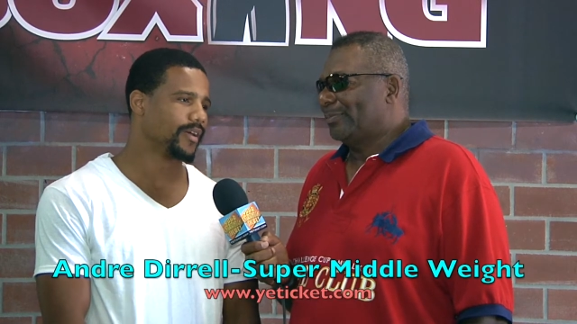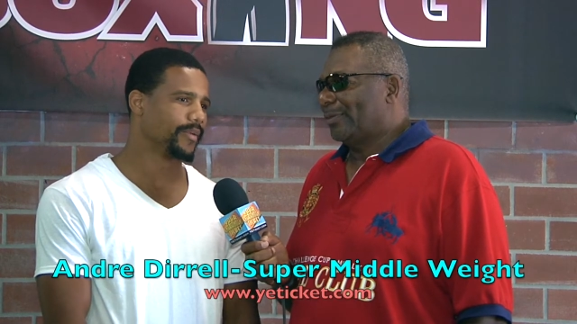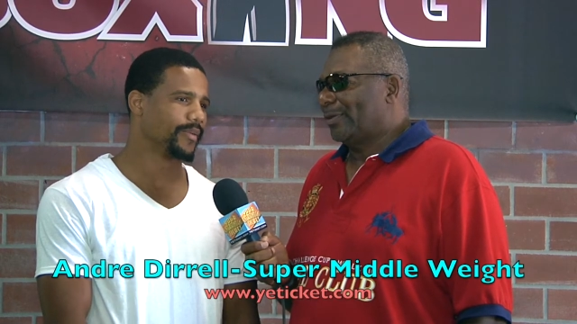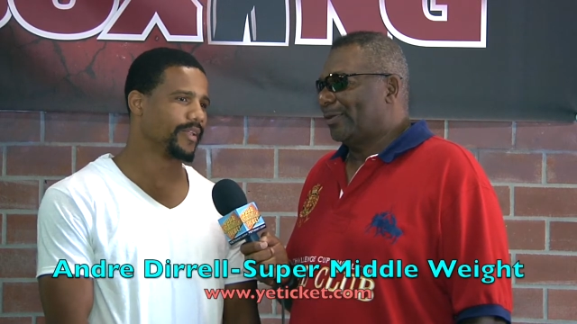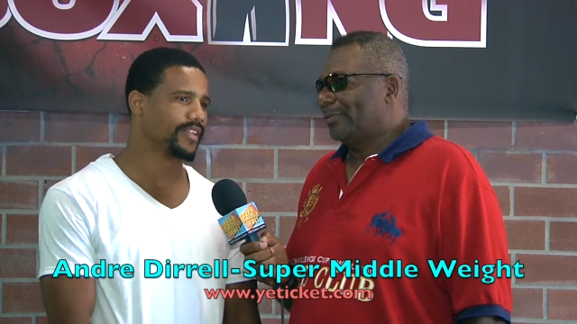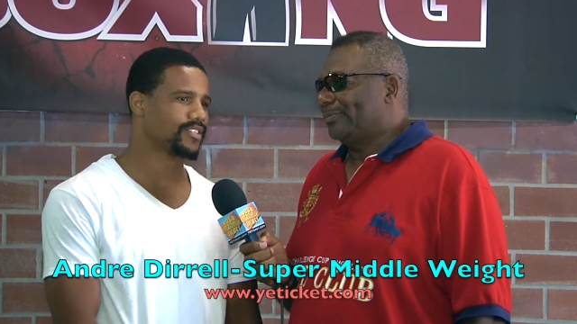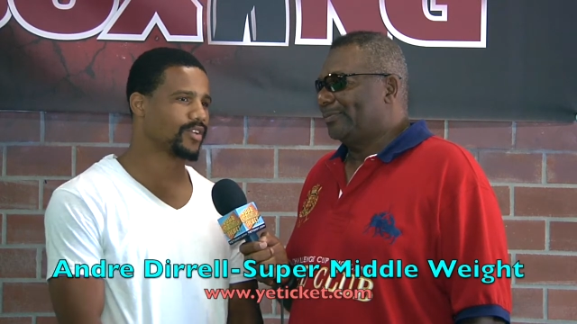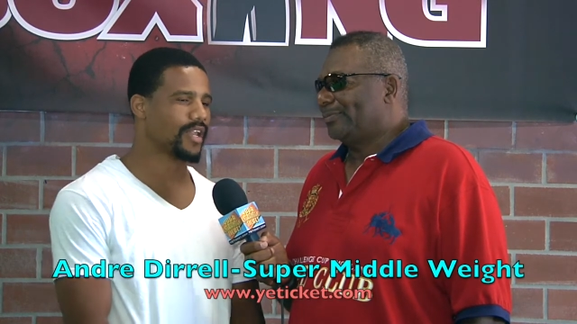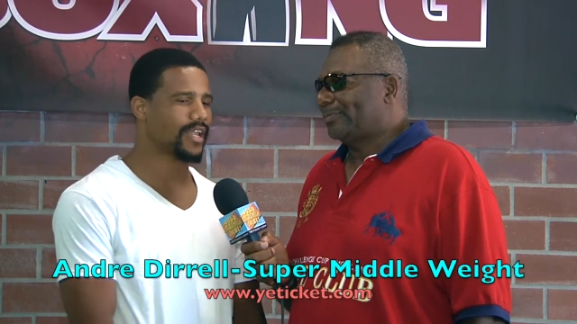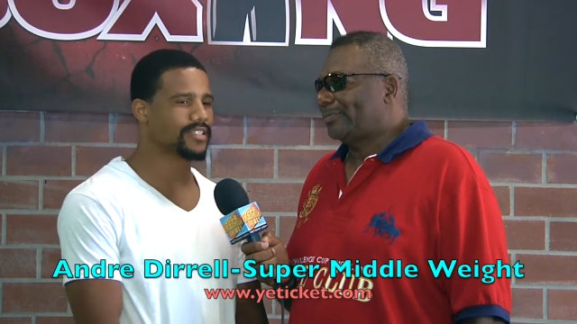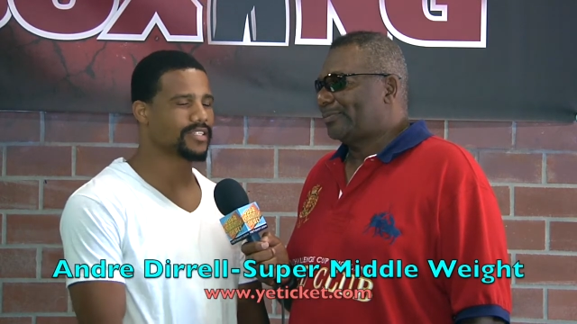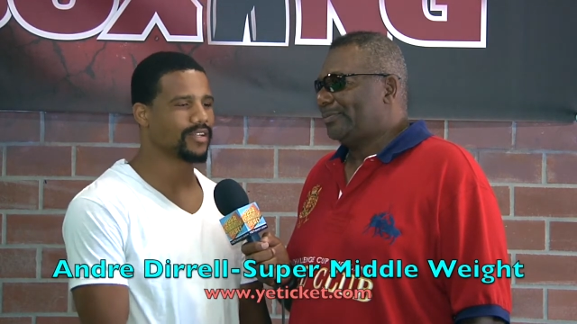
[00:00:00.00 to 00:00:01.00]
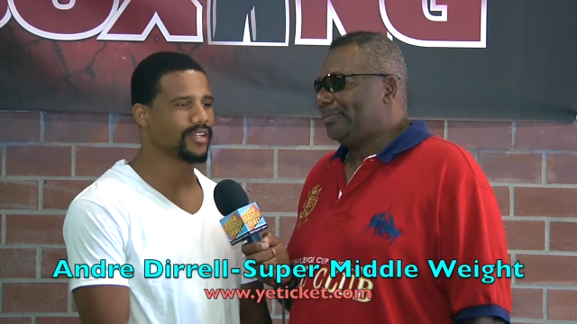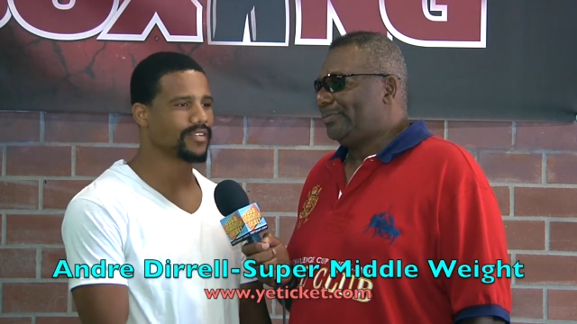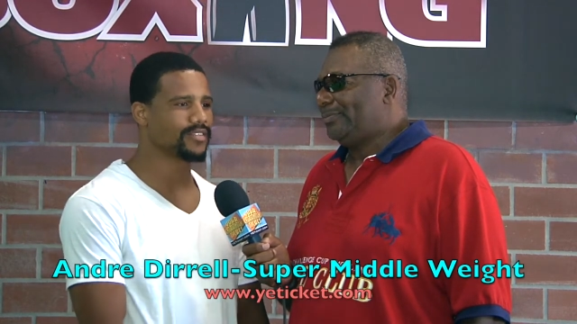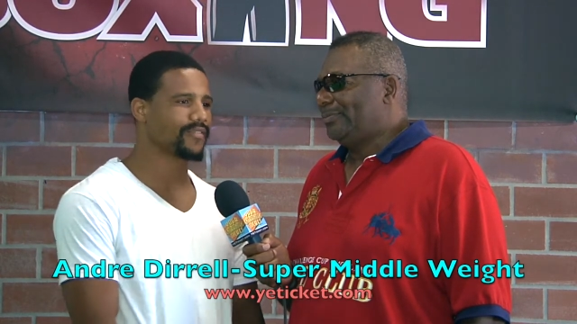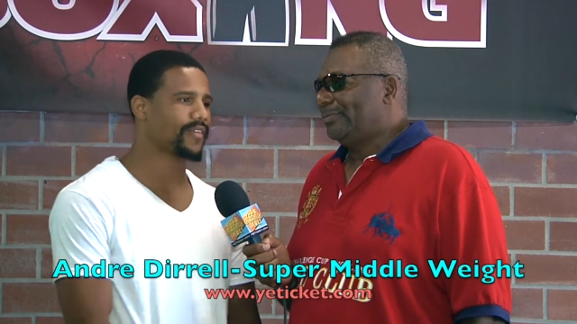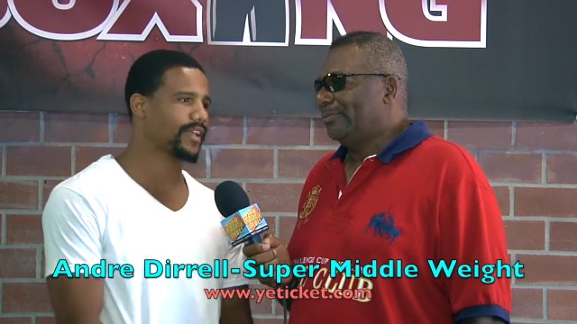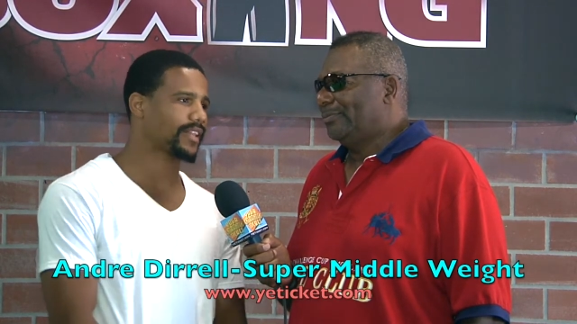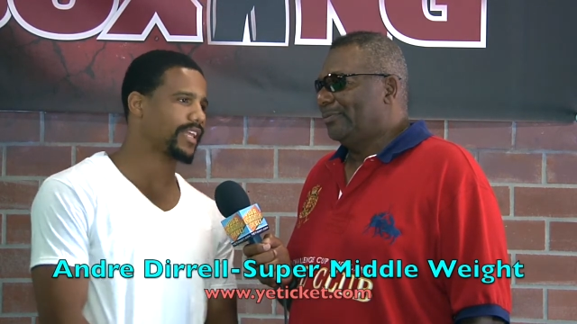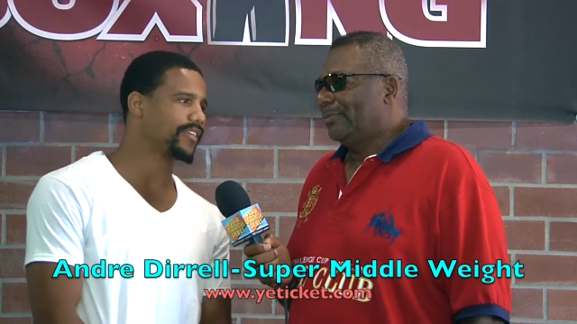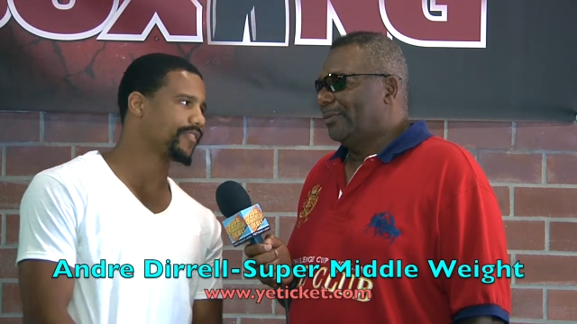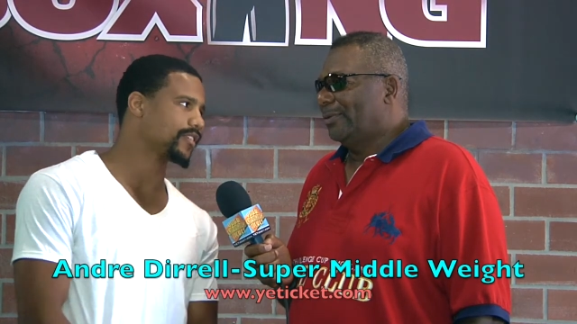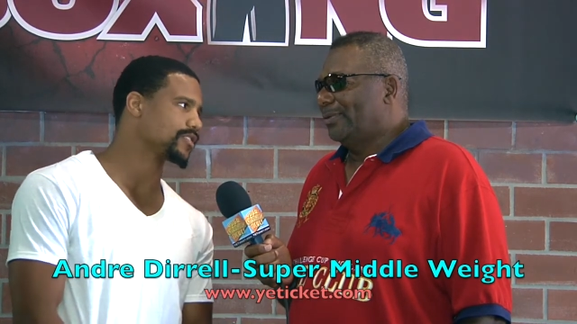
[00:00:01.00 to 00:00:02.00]
Speaker 1: know, so that still leaves the fact that
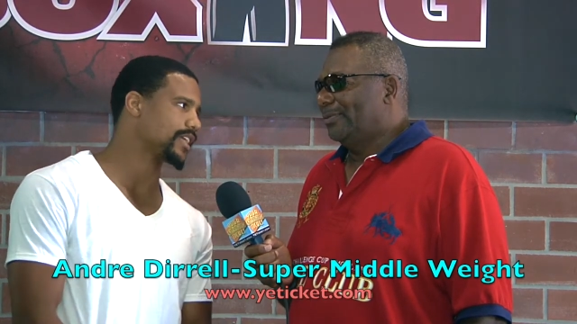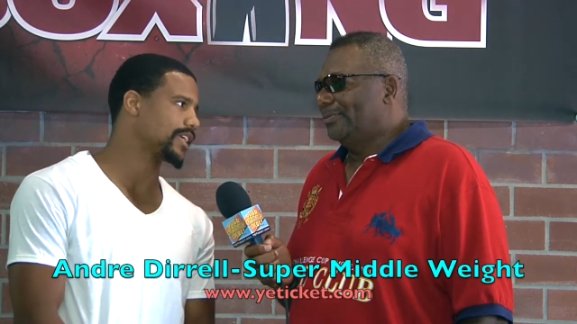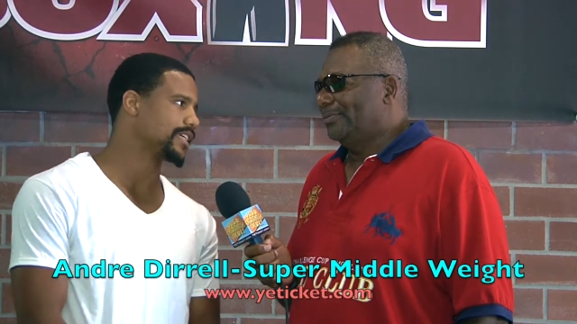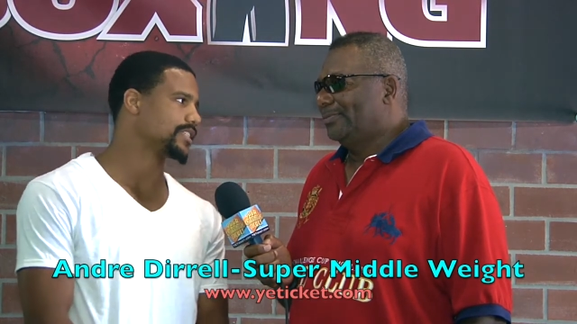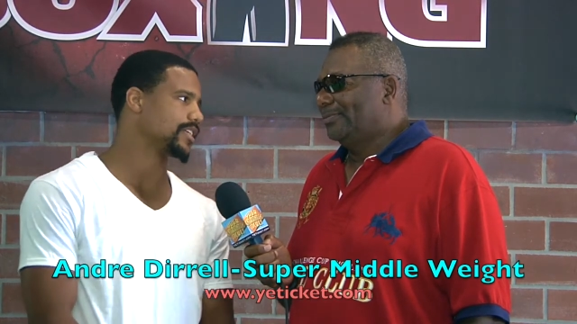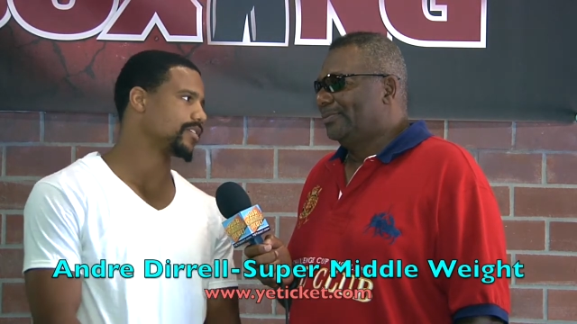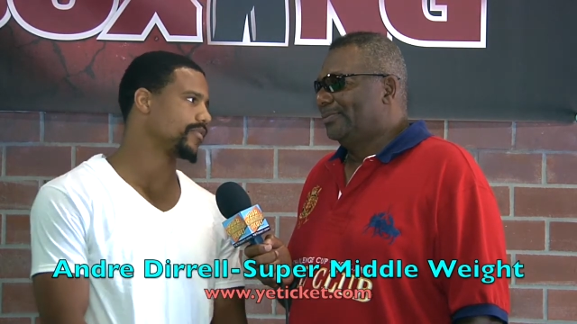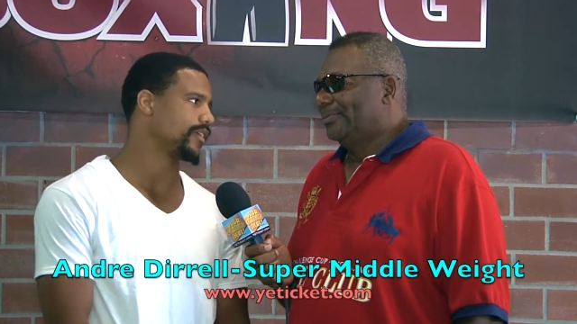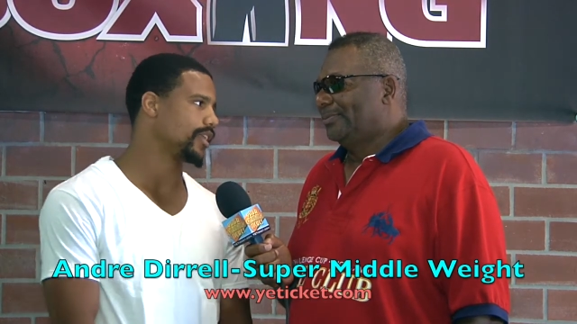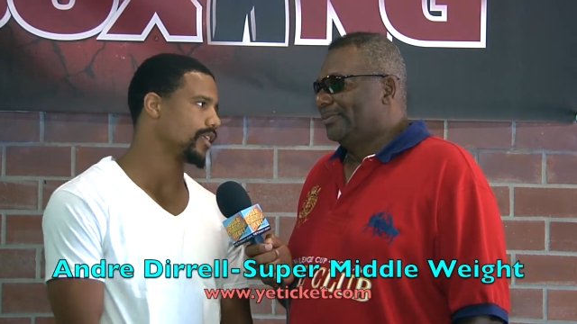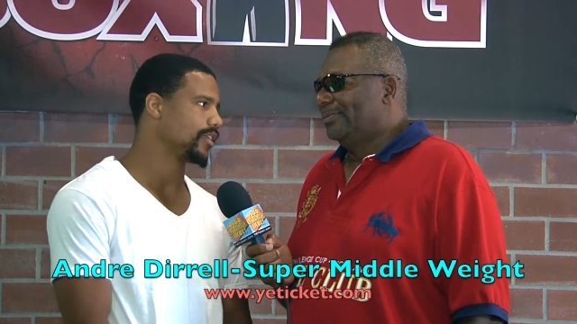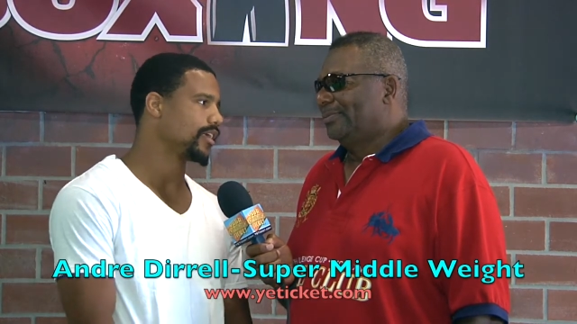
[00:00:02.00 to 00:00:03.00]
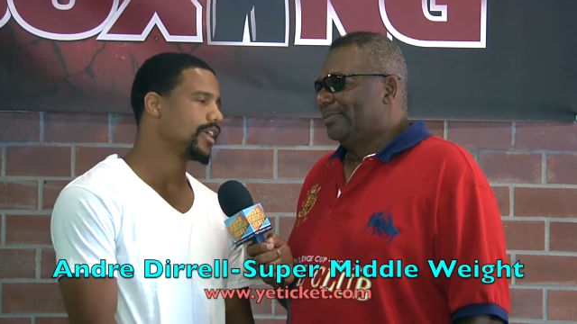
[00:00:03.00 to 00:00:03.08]
he feels like he's undefeated,